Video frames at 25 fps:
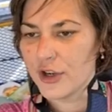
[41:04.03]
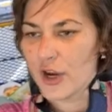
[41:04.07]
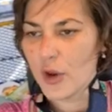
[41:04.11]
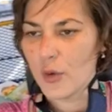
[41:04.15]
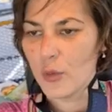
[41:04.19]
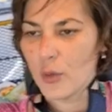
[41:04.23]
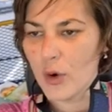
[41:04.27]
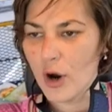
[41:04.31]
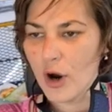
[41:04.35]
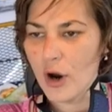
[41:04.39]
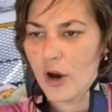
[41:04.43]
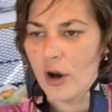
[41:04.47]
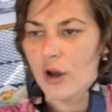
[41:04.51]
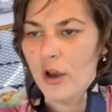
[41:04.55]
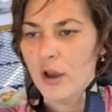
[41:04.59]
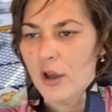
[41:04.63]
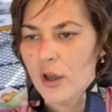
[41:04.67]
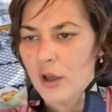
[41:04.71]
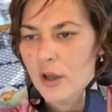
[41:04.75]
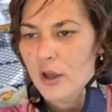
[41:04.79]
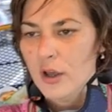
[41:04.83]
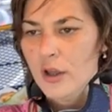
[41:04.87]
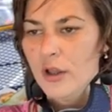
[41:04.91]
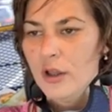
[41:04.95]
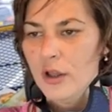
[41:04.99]
do you know what?
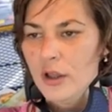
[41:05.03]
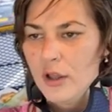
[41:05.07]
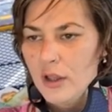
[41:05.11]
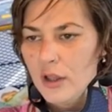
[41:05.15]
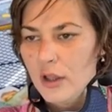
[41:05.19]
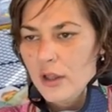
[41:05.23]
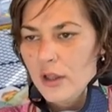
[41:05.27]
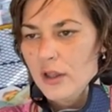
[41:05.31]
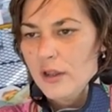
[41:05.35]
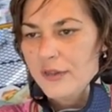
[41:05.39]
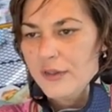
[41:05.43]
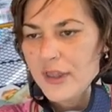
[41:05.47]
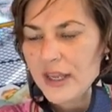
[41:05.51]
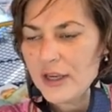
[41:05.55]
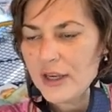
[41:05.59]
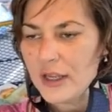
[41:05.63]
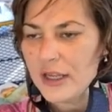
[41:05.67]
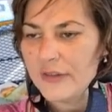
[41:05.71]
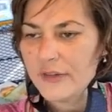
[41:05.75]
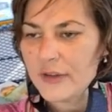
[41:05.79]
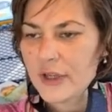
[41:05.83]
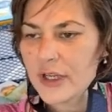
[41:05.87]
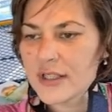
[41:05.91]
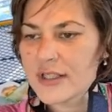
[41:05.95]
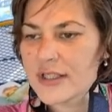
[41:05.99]
They
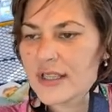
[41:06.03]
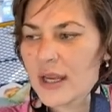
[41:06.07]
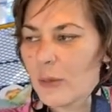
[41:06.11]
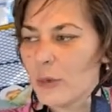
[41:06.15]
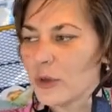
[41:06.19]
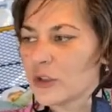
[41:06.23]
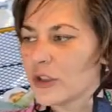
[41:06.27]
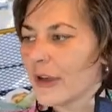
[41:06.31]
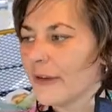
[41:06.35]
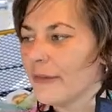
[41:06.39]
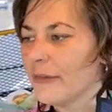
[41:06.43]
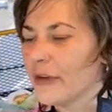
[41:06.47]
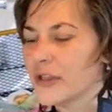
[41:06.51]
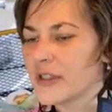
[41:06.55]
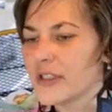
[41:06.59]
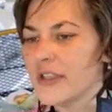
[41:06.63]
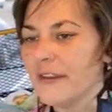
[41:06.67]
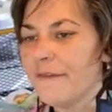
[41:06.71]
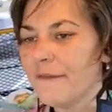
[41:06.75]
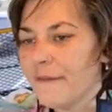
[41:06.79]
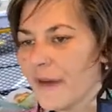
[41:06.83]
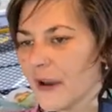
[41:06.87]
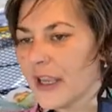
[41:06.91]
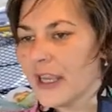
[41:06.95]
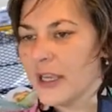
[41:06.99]
don't even understand what
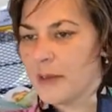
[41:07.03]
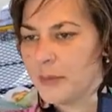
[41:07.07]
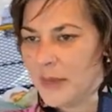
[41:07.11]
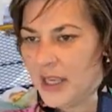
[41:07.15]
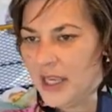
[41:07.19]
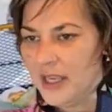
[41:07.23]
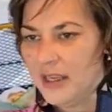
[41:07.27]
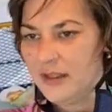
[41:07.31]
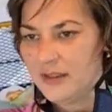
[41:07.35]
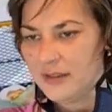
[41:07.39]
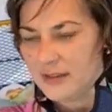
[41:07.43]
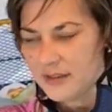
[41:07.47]
diversity fucking means.